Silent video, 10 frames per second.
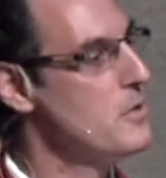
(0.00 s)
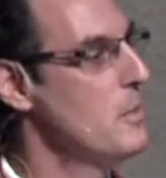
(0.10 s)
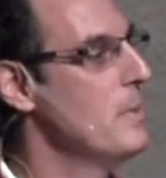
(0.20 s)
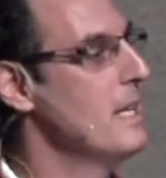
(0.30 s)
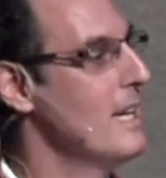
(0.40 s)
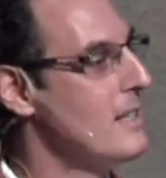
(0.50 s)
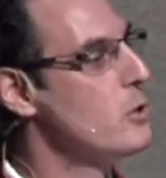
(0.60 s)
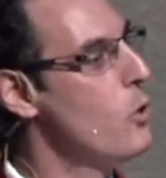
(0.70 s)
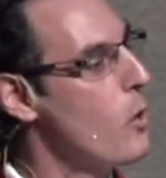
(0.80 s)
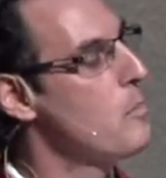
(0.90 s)
to be
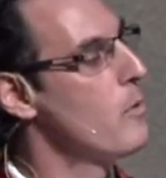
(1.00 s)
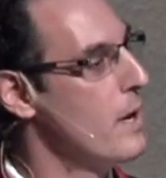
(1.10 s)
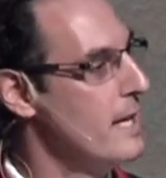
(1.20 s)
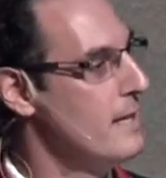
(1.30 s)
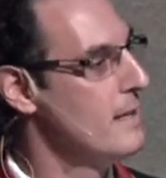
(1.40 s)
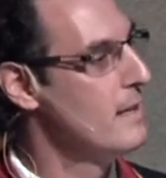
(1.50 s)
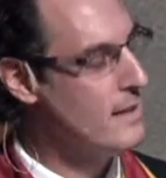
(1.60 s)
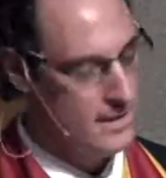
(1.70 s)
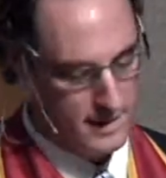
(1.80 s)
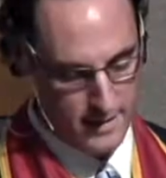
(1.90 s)
incorporated
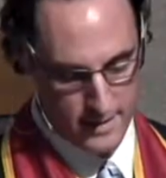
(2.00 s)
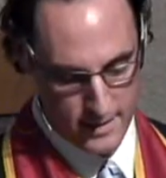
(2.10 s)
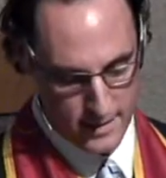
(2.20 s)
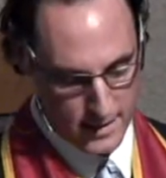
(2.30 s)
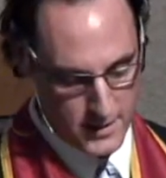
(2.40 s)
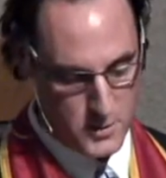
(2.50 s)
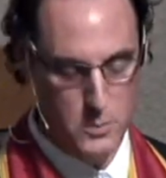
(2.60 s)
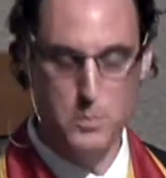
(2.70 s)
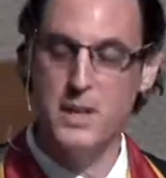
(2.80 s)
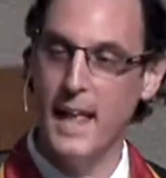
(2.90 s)
into
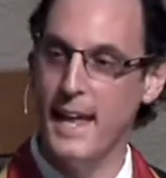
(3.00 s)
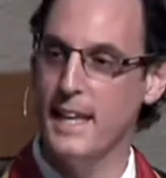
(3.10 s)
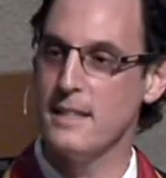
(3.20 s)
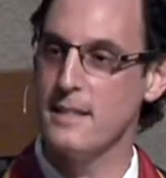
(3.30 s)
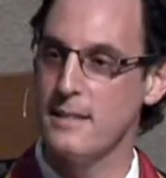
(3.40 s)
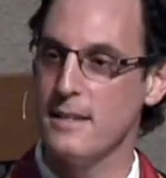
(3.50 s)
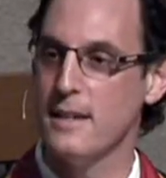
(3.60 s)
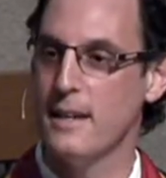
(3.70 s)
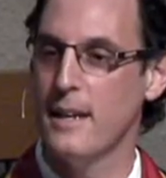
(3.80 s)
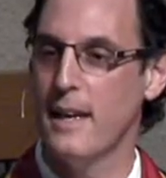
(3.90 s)
planets
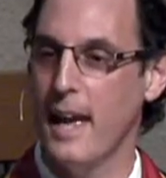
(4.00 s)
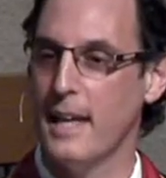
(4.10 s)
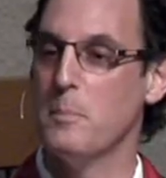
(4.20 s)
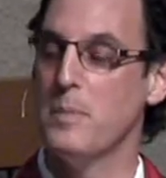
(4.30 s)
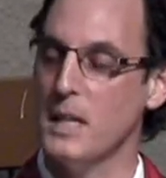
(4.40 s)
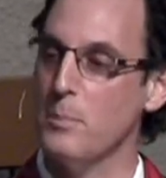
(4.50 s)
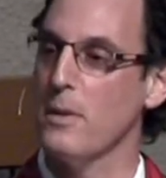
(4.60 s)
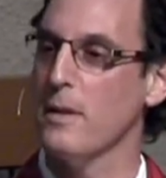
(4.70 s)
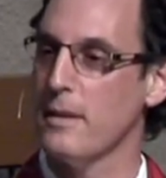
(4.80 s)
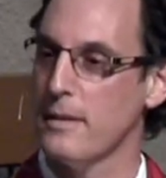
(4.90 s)
and people.